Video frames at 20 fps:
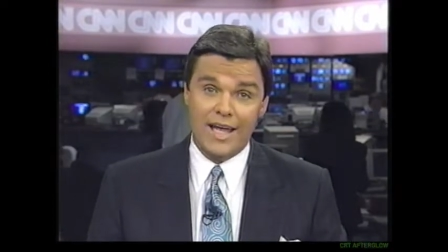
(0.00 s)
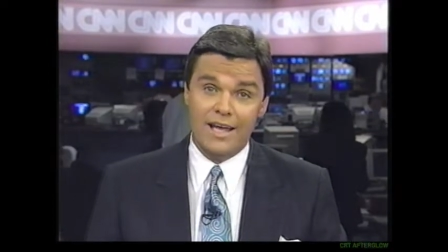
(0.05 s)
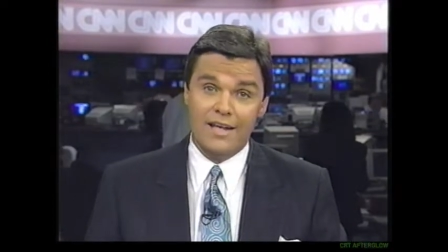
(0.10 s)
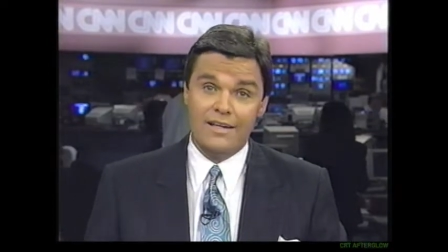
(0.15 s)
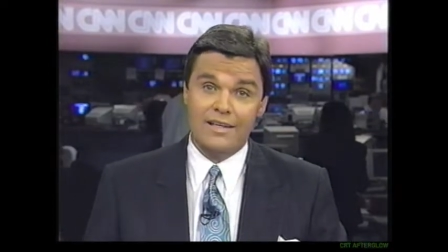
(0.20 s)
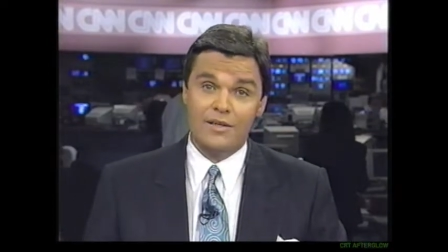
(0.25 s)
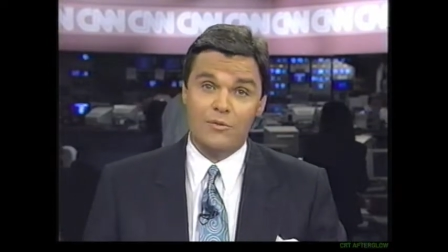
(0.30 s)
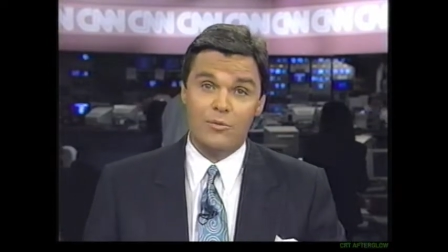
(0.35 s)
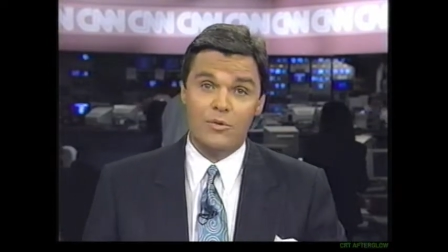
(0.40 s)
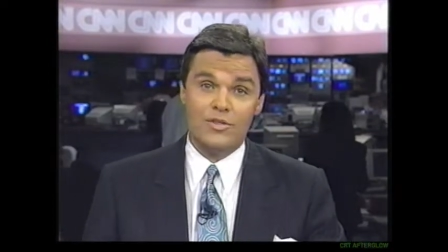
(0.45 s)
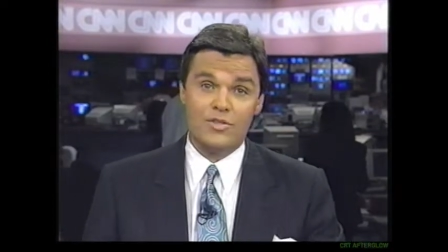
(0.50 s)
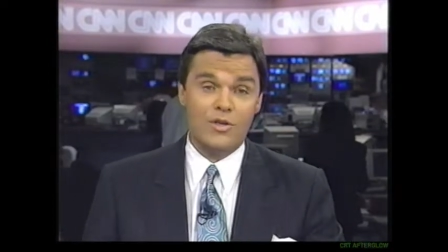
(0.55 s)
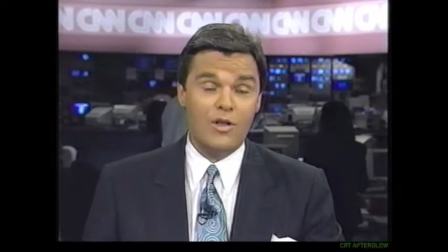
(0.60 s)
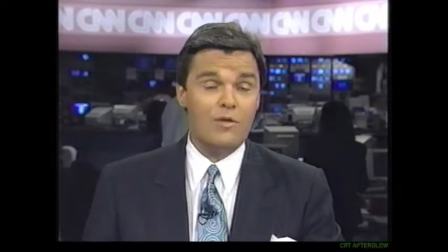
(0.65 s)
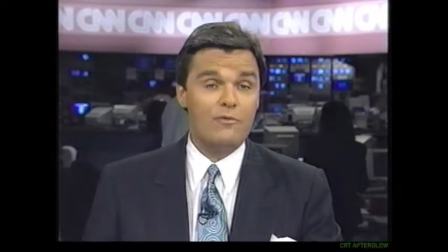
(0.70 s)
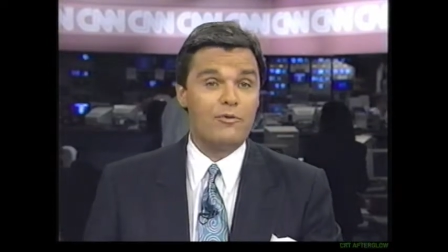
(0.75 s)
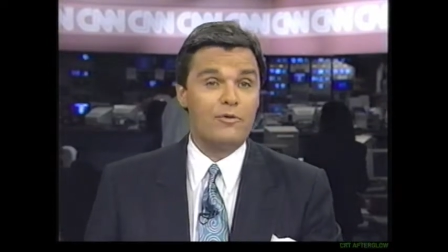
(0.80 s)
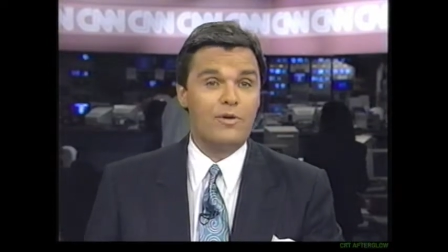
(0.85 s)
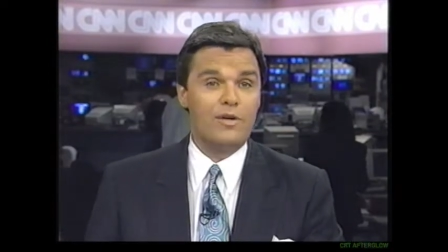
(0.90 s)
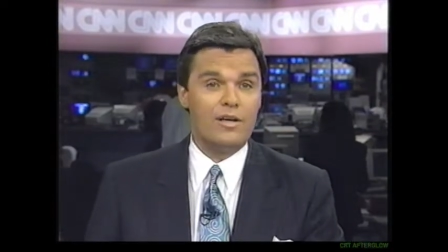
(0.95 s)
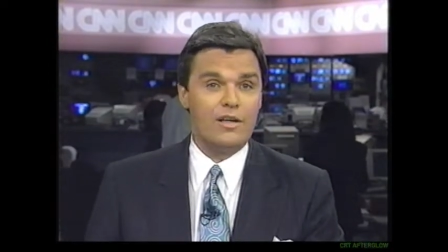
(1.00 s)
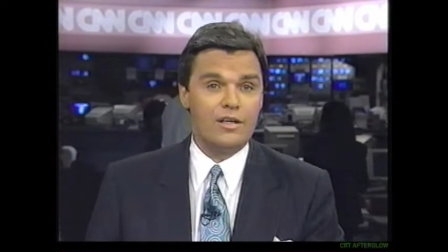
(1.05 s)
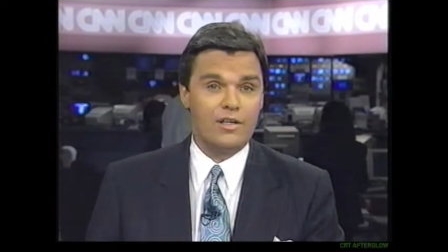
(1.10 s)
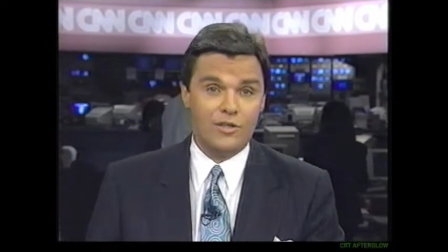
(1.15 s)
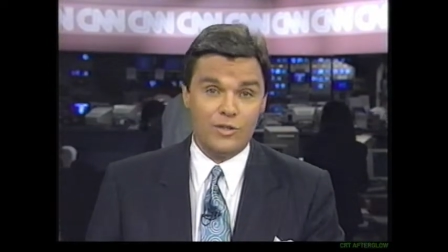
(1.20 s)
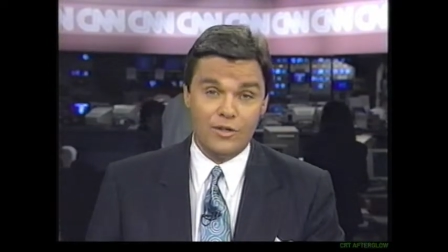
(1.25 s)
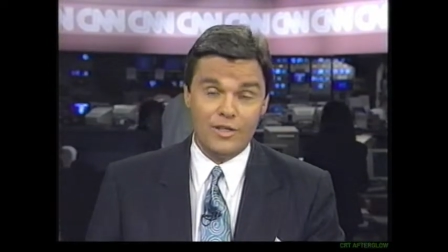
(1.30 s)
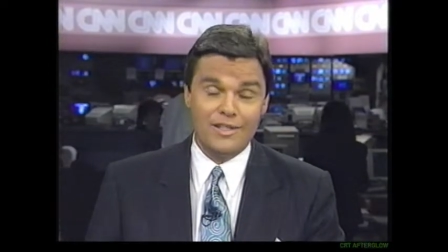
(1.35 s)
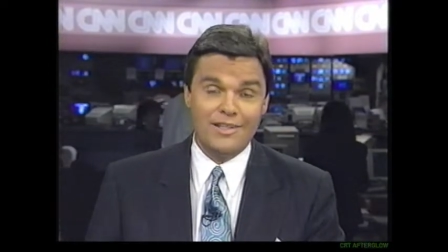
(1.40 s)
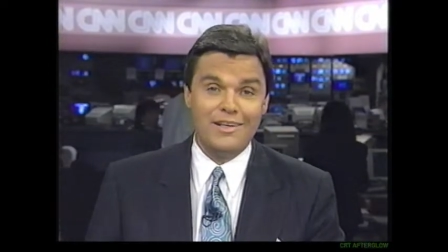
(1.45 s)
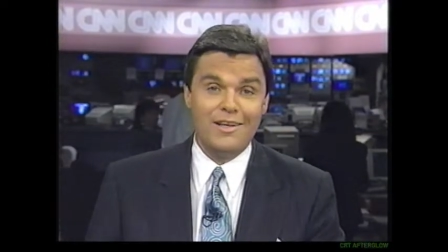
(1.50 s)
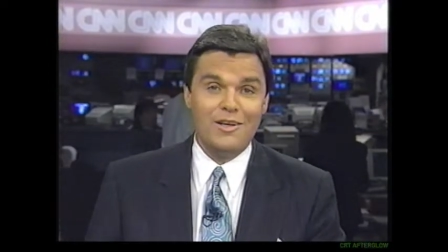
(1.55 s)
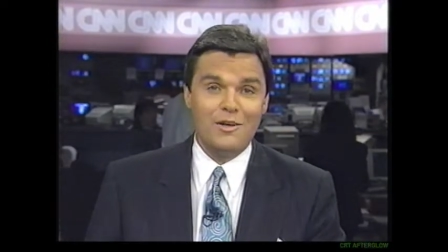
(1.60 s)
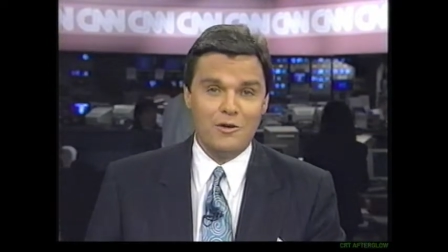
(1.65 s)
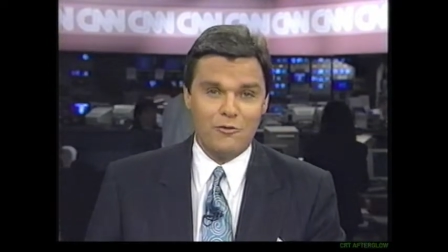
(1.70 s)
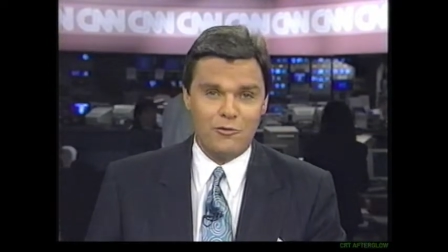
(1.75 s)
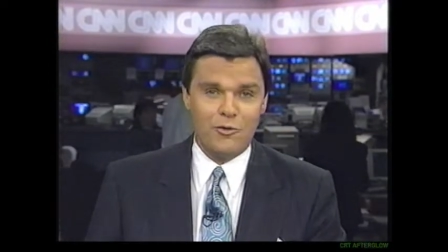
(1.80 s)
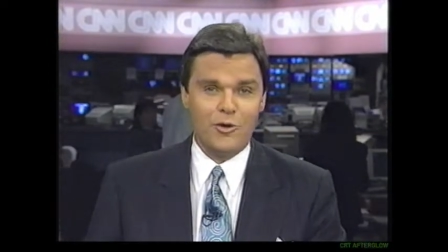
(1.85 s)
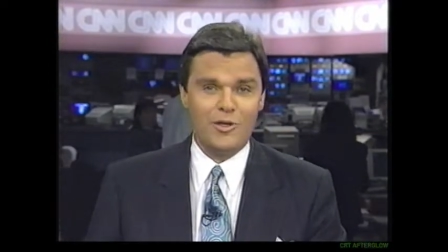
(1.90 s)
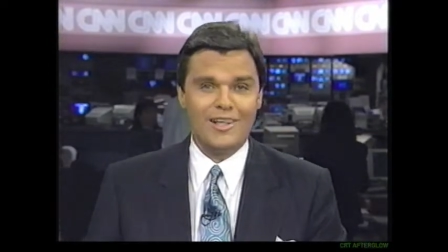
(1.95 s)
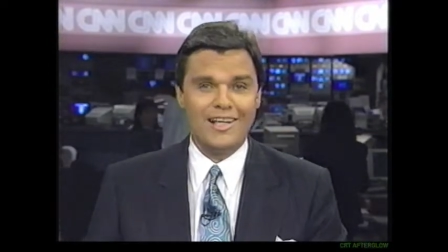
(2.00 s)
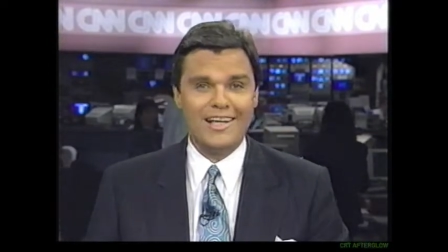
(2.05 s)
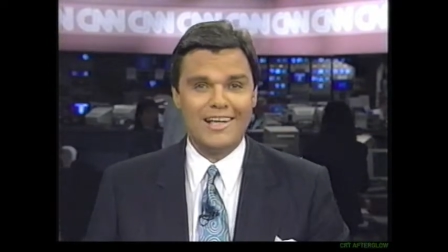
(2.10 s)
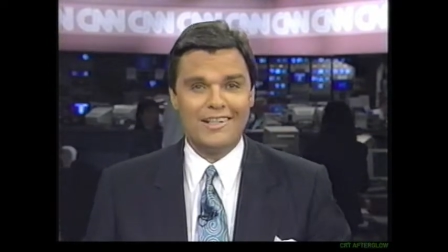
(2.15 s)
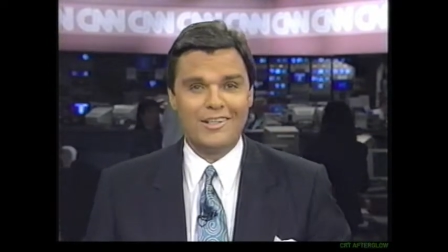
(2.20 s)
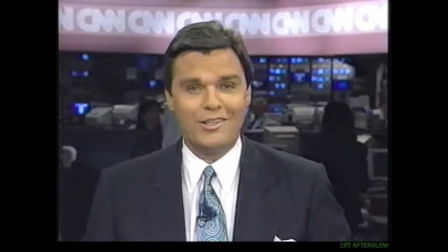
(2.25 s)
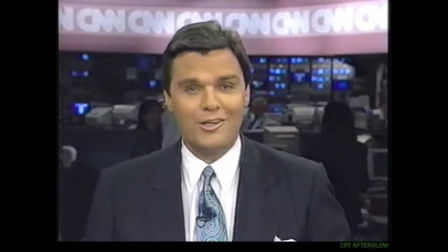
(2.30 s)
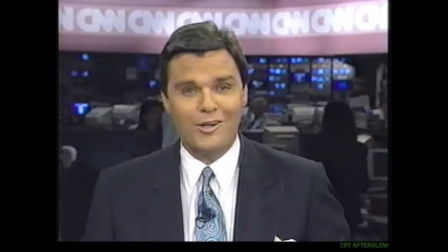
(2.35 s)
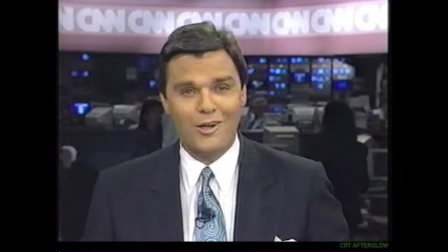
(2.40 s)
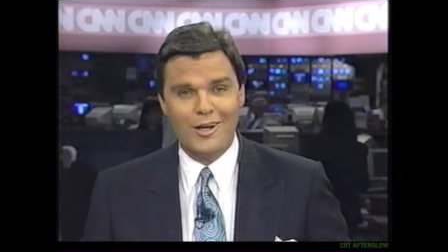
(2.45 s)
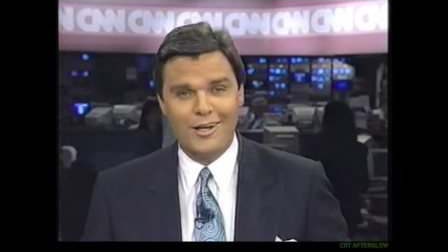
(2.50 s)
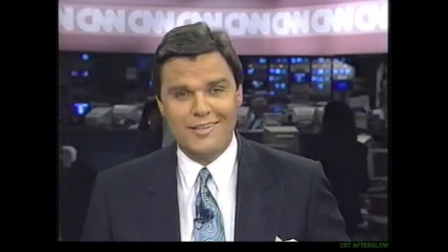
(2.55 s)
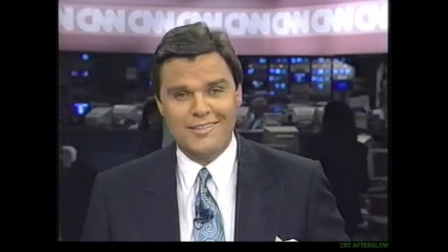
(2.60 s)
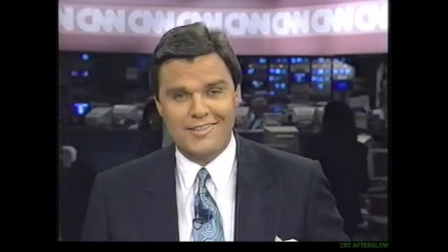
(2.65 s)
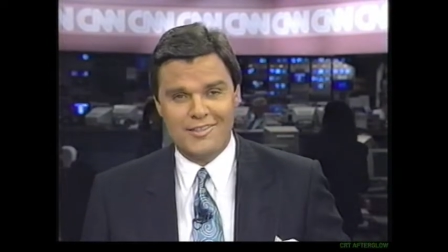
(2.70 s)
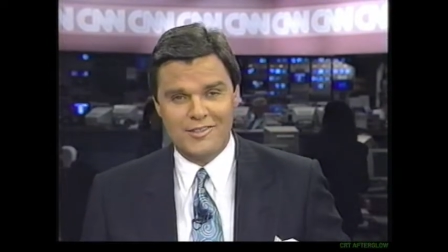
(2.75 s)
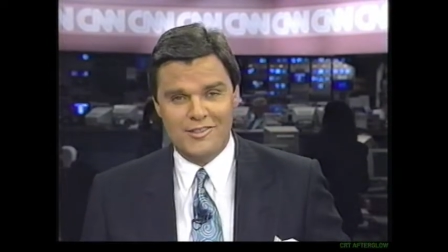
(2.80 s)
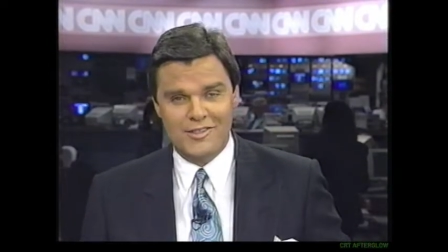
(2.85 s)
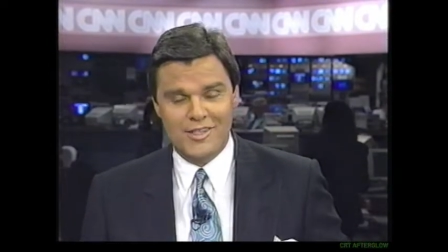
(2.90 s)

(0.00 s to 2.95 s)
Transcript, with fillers: And it was all for a good four-legged cause,